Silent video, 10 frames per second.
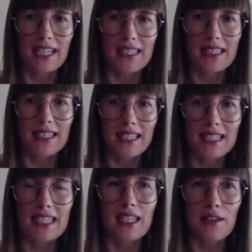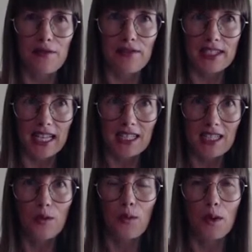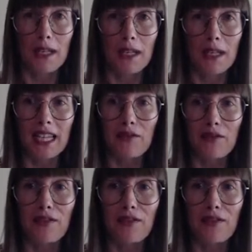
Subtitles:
and this gives us, we believe,